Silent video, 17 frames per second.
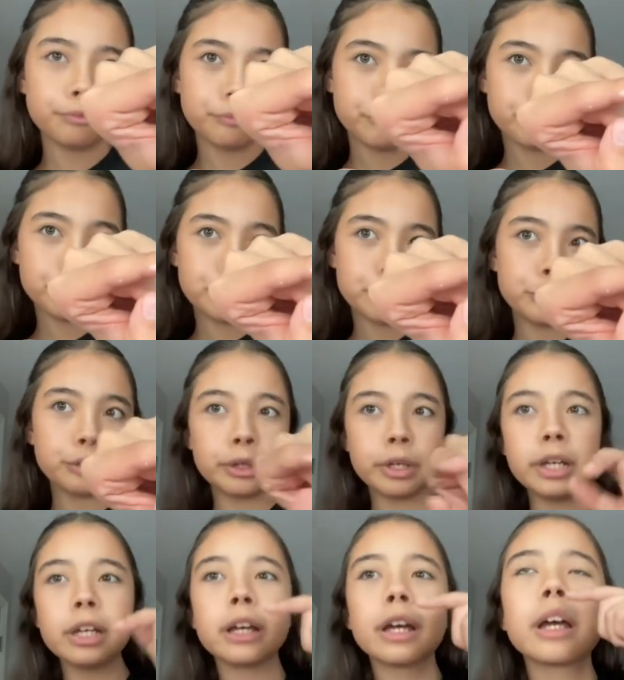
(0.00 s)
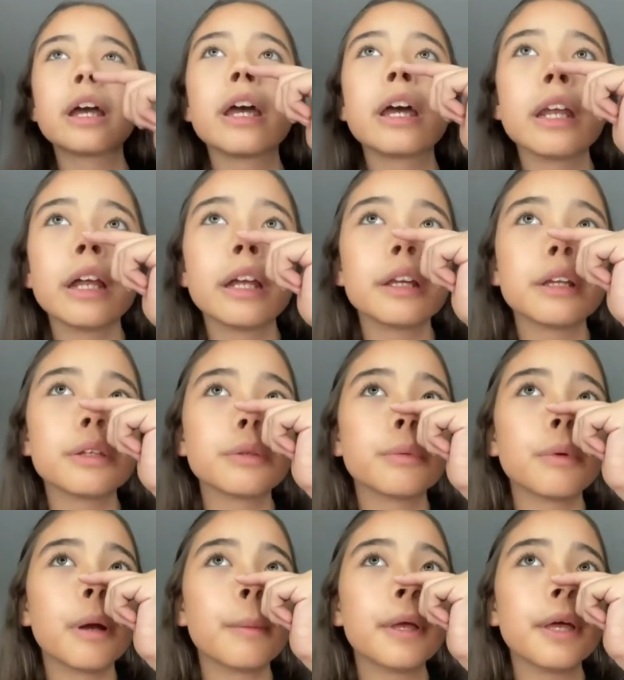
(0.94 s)
streak, and I just
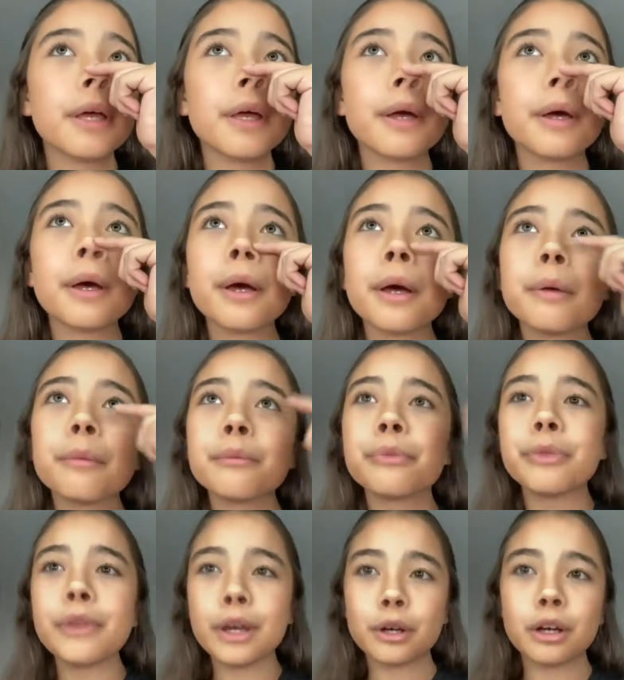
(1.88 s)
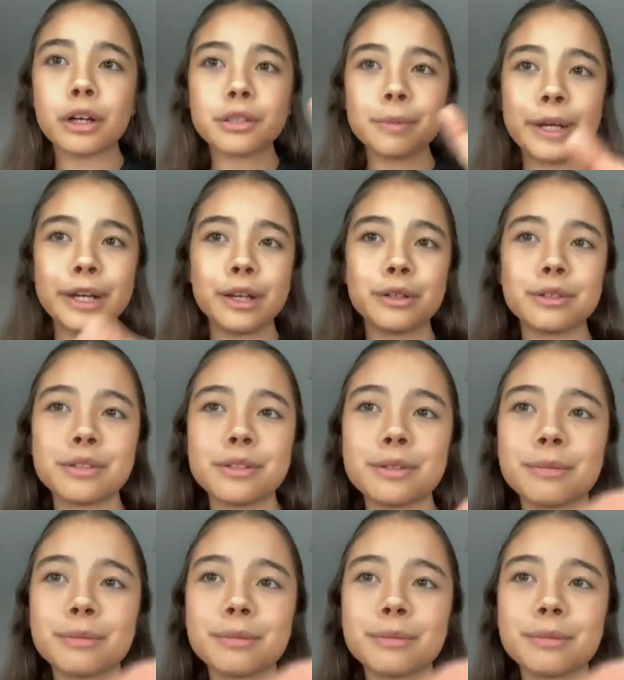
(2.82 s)
rub it across my nose.